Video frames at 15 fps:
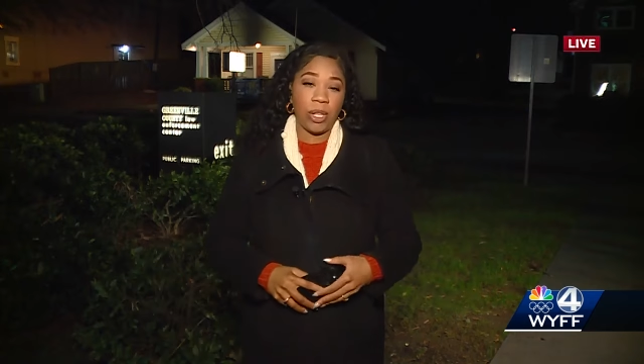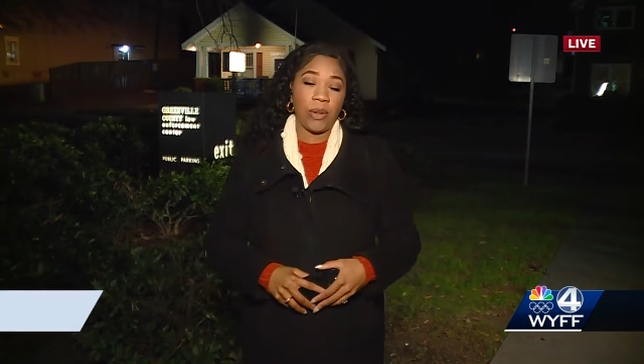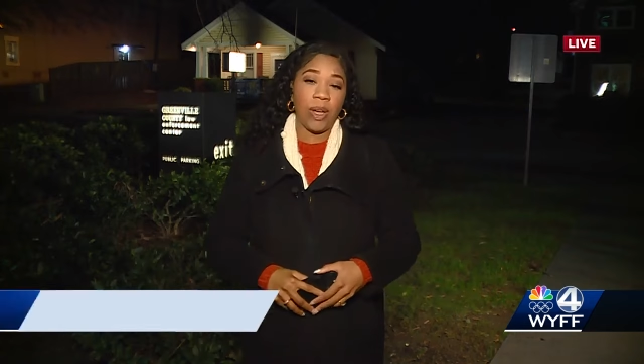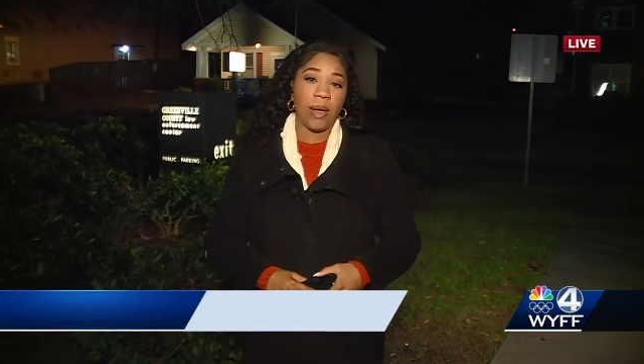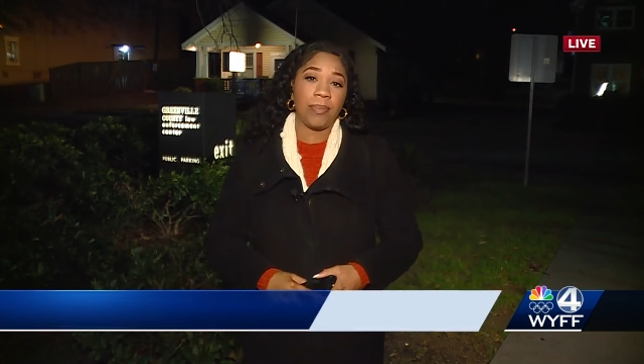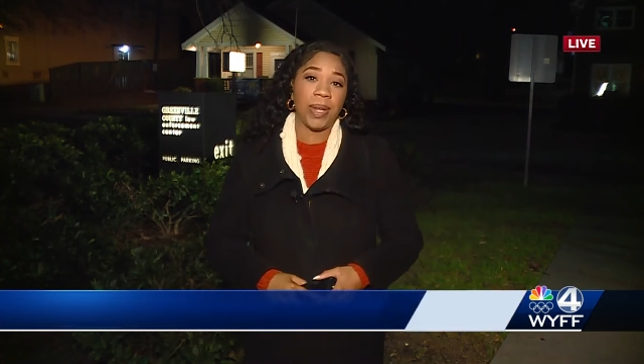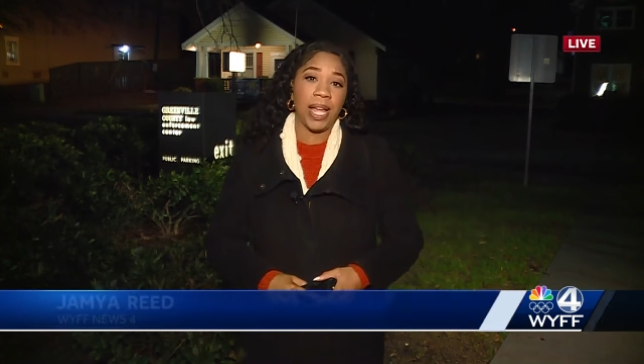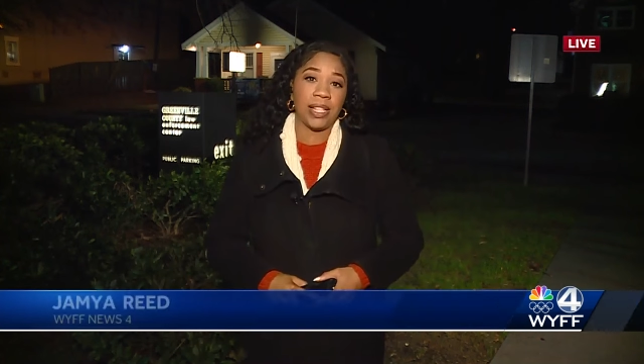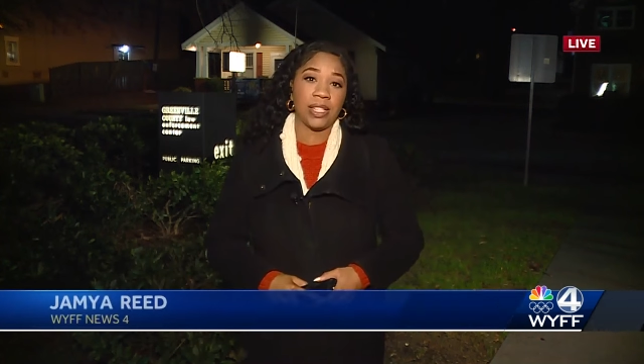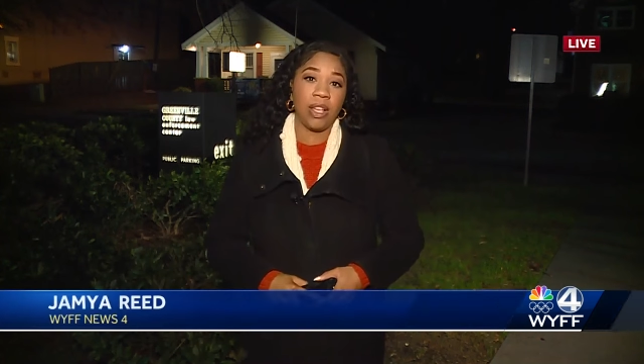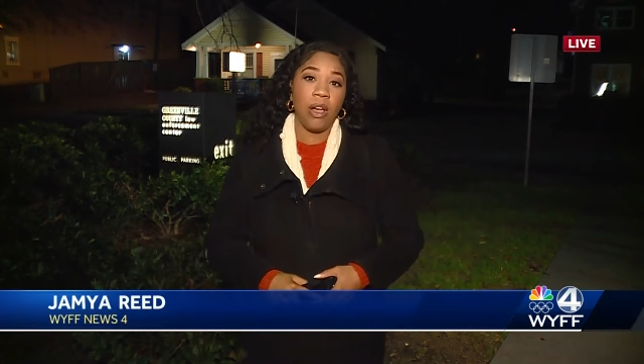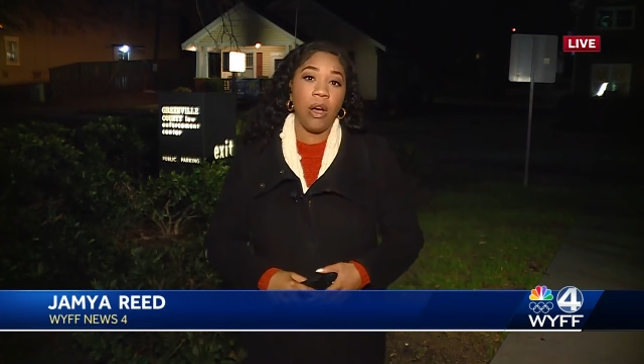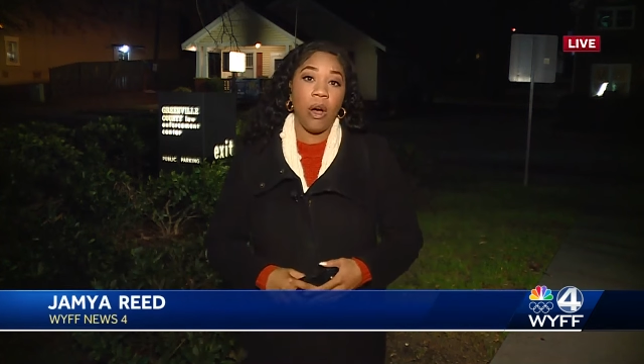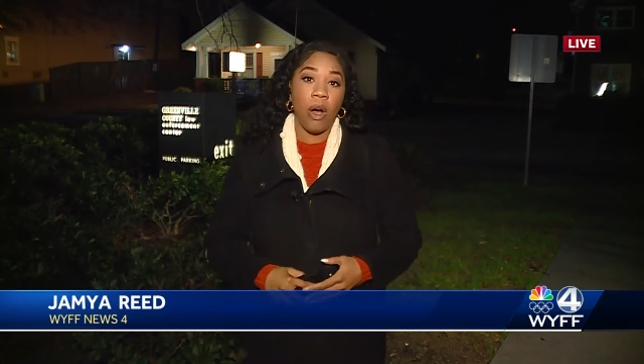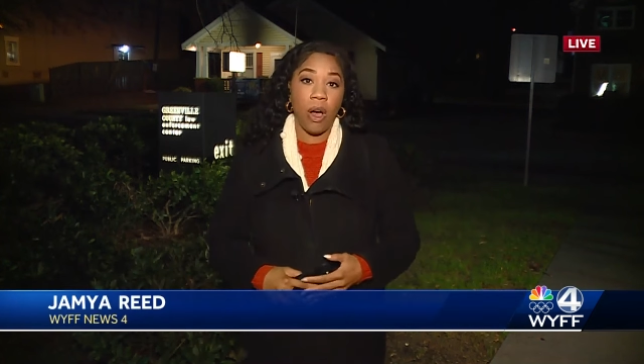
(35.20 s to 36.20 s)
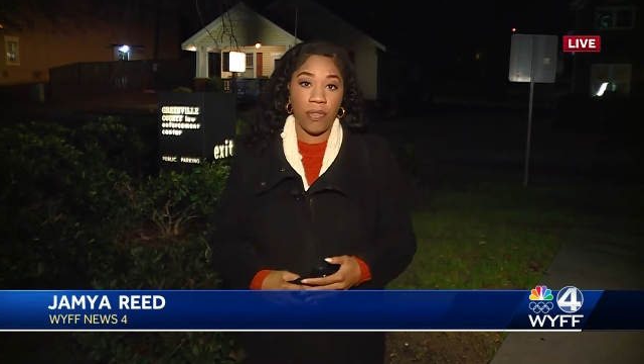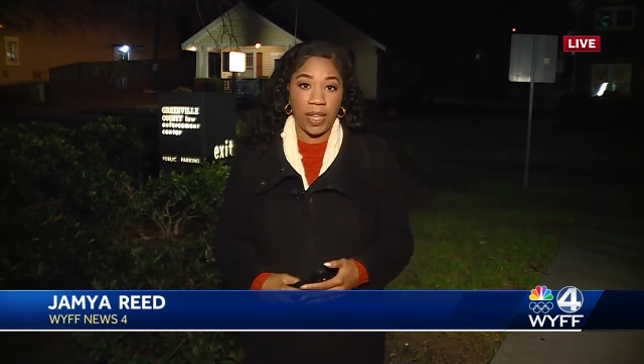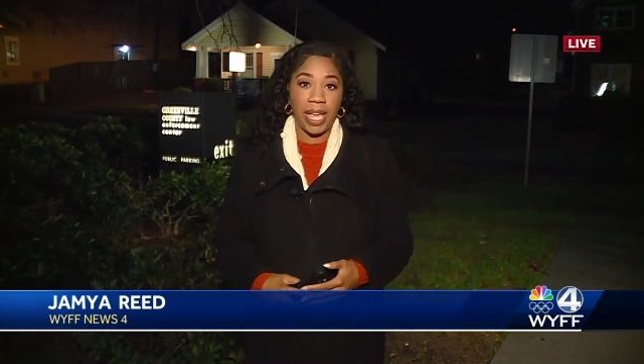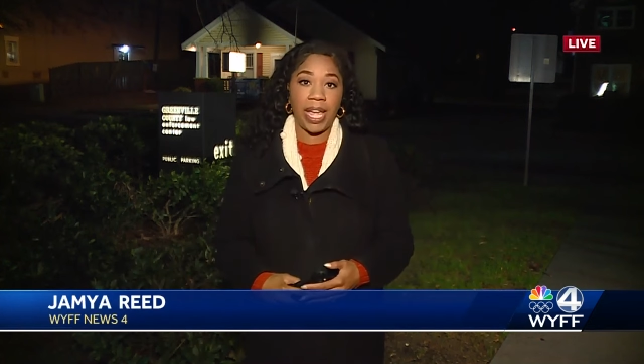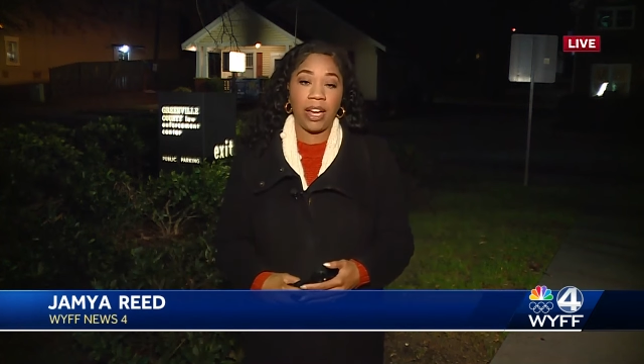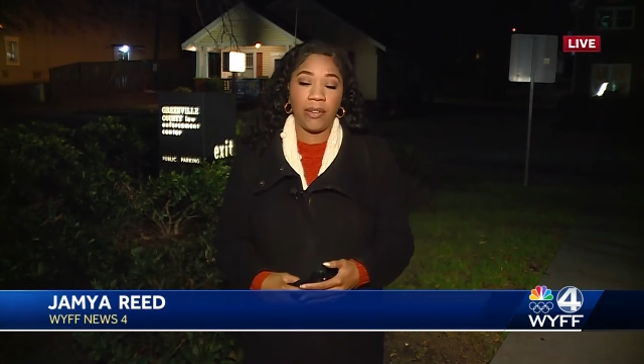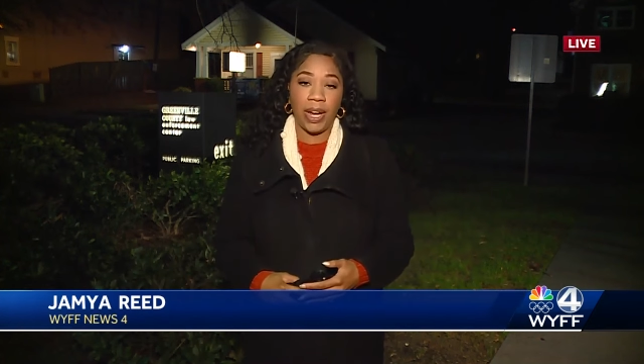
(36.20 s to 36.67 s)
to bring you updates
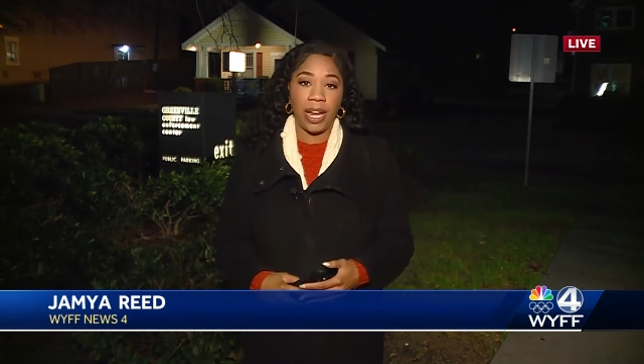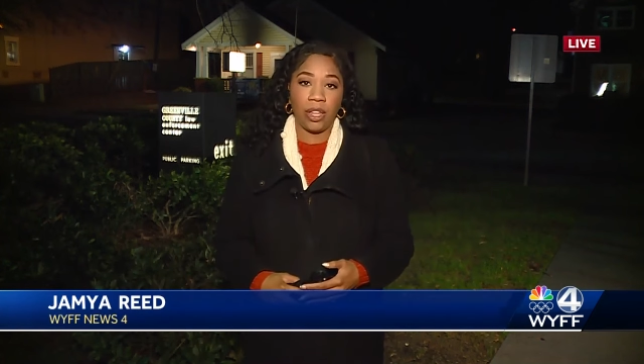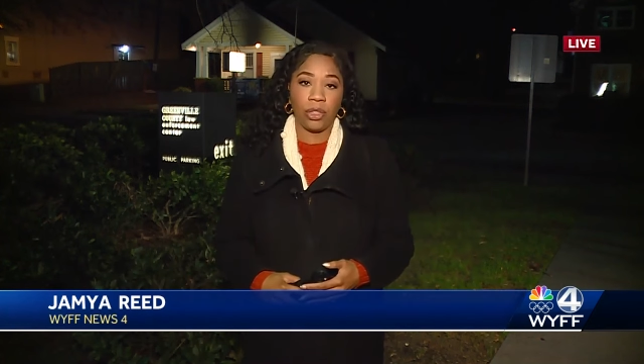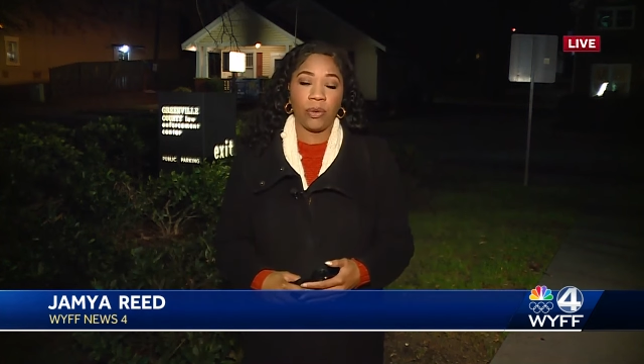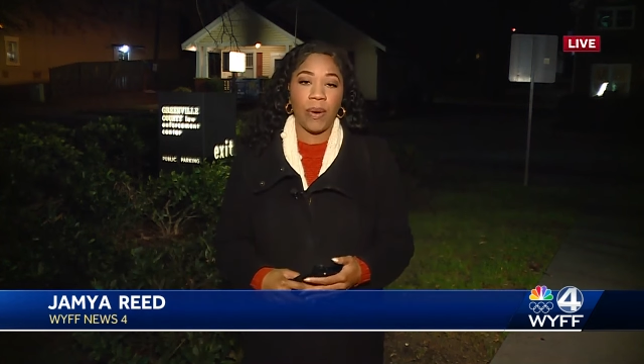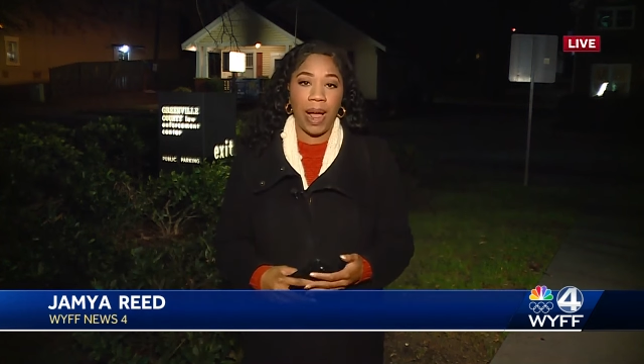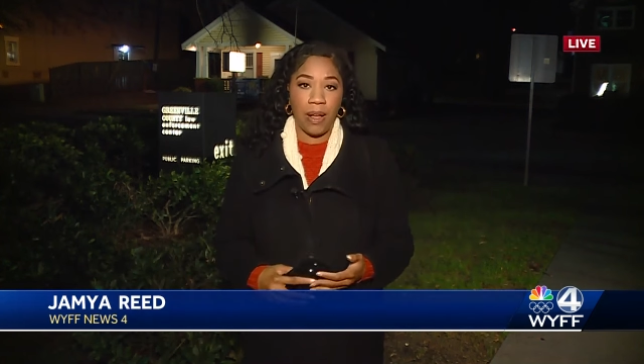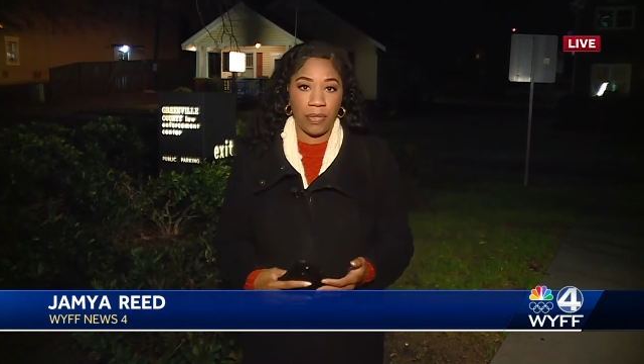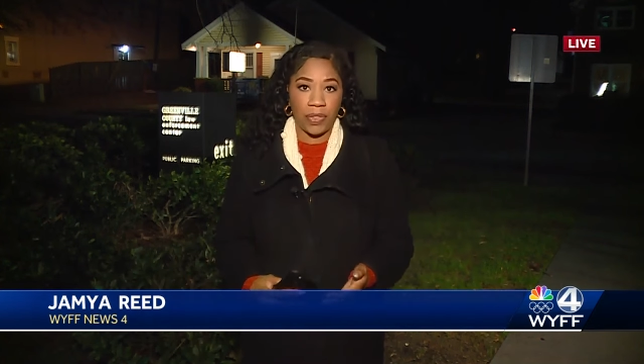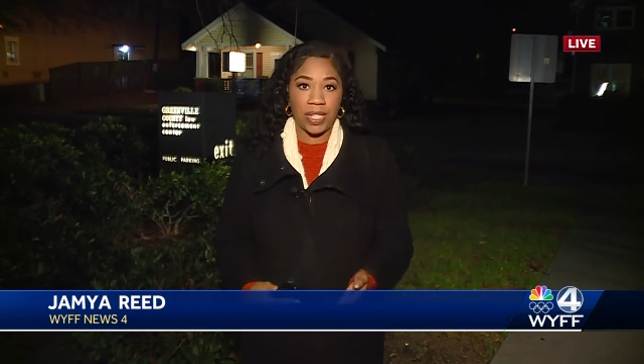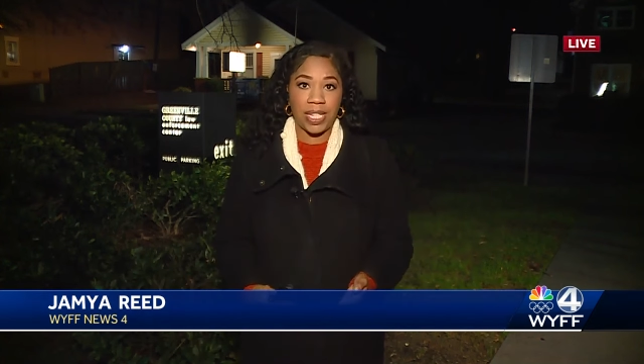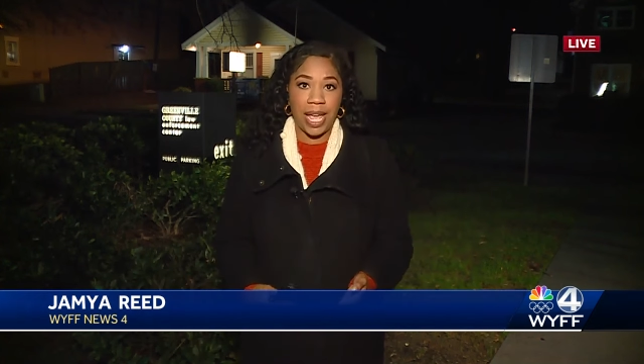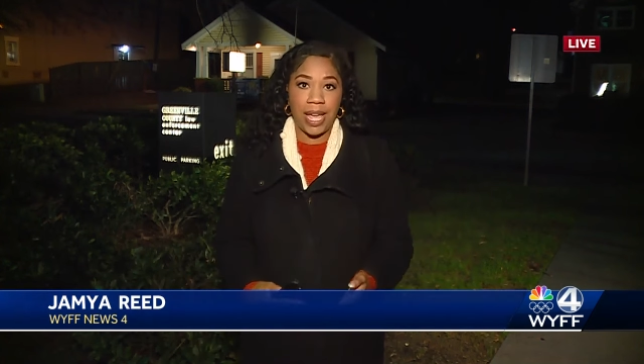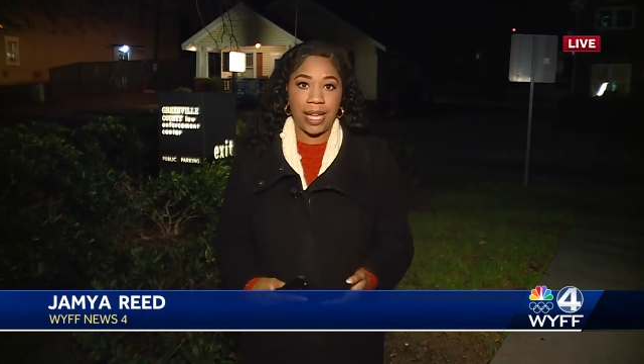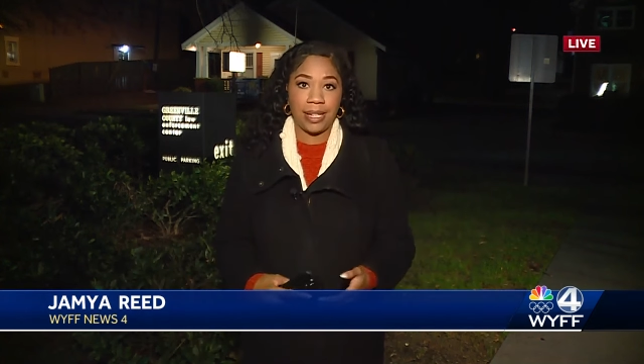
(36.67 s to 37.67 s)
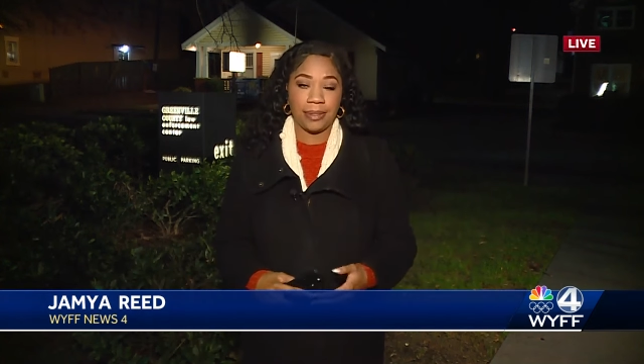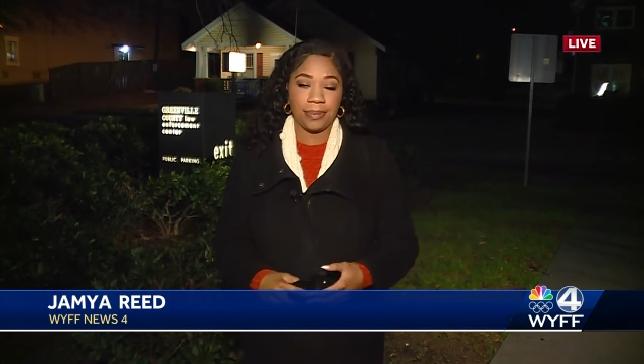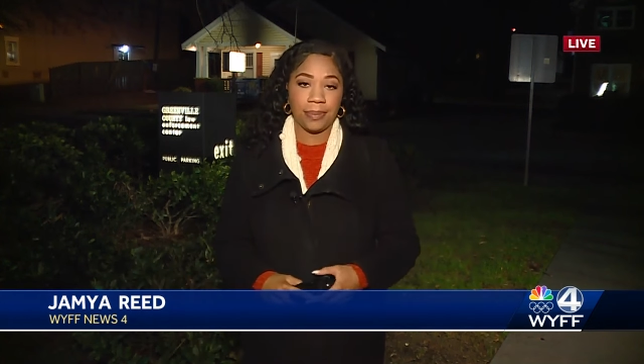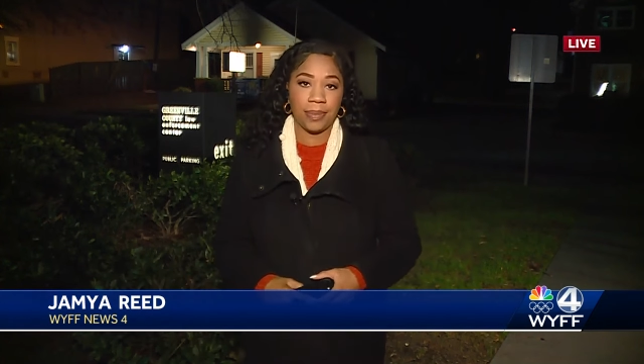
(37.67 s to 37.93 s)
on the hearing throughout the day.